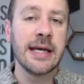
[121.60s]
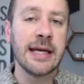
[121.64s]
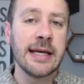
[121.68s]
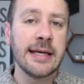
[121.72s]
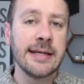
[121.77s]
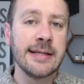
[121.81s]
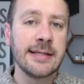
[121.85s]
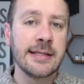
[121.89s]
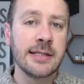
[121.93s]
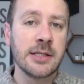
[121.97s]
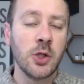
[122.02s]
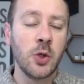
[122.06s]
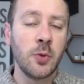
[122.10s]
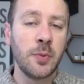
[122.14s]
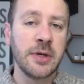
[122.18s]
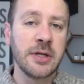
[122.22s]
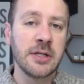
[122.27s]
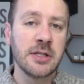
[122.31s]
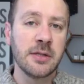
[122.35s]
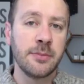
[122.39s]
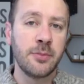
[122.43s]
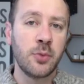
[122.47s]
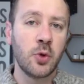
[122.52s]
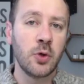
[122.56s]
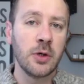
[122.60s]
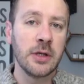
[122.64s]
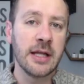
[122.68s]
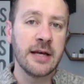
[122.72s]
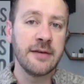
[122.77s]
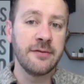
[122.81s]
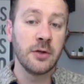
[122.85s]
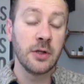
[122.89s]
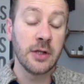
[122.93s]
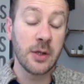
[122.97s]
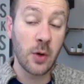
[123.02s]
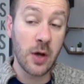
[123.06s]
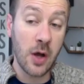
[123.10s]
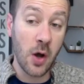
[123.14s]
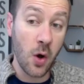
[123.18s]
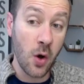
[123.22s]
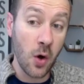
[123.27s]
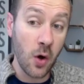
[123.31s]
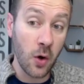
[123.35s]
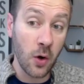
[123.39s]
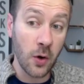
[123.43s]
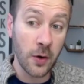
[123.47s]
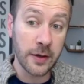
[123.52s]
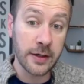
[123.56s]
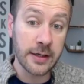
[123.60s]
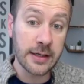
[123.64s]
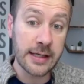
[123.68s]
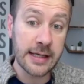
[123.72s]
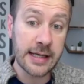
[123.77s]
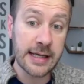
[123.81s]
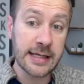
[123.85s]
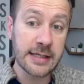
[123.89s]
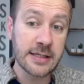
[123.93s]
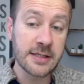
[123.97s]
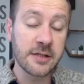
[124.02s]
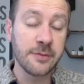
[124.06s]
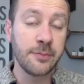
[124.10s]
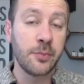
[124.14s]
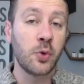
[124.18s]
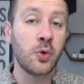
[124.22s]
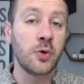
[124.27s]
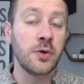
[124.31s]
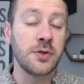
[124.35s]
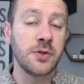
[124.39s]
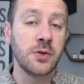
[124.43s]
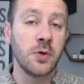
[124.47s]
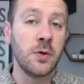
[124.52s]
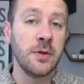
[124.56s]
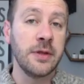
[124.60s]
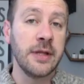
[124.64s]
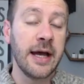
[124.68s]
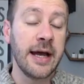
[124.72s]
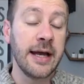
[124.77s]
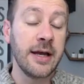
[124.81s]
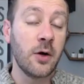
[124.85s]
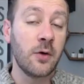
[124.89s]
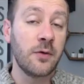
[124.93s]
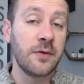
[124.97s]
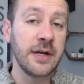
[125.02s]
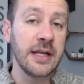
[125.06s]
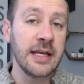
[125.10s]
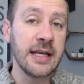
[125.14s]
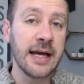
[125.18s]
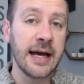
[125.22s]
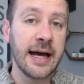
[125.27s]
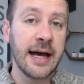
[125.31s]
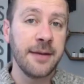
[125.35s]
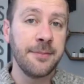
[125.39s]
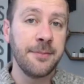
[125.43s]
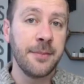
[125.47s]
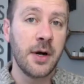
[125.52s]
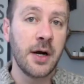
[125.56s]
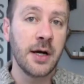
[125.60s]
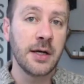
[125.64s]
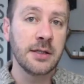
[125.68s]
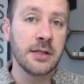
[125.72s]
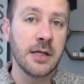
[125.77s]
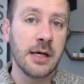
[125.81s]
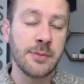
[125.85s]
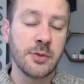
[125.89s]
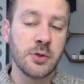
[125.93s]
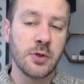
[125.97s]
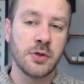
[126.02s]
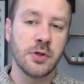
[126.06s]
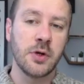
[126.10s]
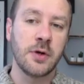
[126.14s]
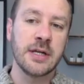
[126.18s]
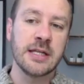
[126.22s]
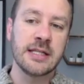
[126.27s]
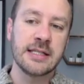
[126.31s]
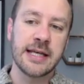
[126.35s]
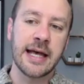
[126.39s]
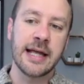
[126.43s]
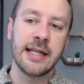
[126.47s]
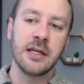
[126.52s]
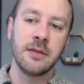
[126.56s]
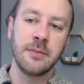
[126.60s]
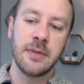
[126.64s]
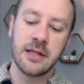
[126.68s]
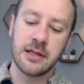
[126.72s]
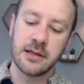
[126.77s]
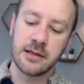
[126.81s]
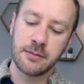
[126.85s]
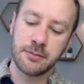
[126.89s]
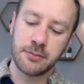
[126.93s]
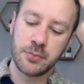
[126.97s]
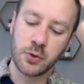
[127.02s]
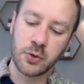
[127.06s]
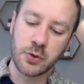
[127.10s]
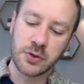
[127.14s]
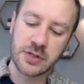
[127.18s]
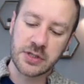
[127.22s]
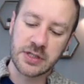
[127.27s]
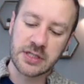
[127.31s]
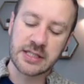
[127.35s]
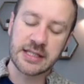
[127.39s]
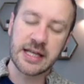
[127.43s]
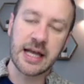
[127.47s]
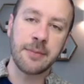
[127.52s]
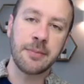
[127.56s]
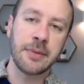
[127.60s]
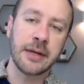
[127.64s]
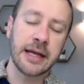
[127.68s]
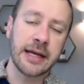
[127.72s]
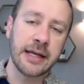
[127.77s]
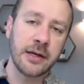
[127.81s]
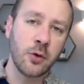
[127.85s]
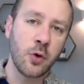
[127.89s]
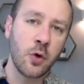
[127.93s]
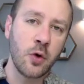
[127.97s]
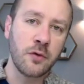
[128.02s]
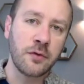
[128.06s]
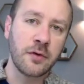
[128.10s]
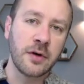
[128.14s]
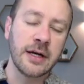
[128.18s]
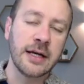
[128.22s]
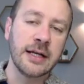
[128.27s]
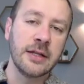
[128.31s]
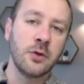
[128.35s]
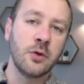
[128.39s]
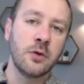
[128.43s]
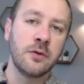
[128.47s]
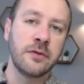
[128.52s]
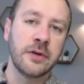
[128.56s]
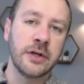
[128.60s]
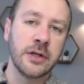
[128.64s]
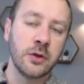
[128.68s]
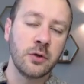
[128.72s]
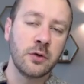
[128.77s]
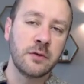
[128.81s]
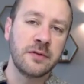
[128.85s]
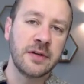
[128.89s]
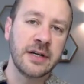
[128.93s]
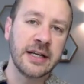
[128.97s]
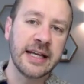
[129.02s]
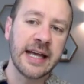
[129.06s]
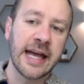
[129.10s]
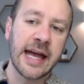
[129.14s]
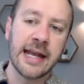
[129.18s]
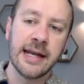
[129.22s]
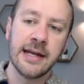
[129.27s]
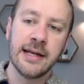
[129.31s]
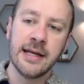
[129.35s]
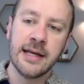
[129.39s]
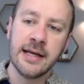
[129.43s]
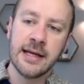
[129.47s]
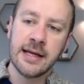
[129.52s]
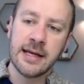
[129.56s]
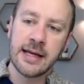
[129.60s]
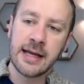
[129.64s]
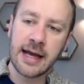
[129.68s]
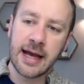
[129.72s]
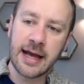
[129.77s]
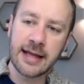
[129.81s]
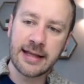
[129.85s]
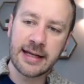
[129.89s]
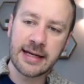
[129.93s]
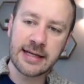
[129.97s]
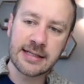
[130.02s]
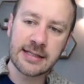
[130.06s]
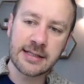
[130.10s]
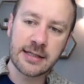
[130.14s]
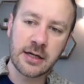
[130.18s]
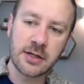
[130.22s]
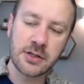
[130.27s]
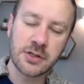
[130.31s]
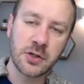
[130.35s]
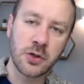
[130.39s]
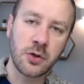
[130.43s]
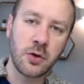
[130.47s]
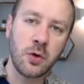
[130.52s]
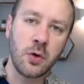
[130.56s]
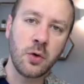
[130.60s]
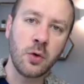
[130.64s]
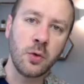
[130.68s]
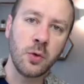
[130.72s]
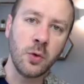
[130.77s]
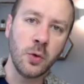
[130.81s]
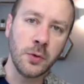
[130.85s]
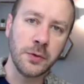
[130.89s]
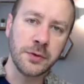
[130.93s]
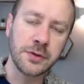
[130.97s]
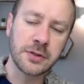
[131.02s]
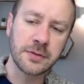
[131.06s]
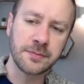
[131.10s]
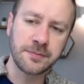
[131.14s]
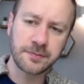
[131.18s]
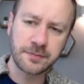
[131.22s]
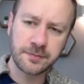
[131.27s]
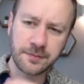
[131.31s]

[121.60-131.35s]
a sloping support level on a support zone that I already had marked up. So it's already telling me that the bulls are stepping in over and over and over again, and then it starts to hold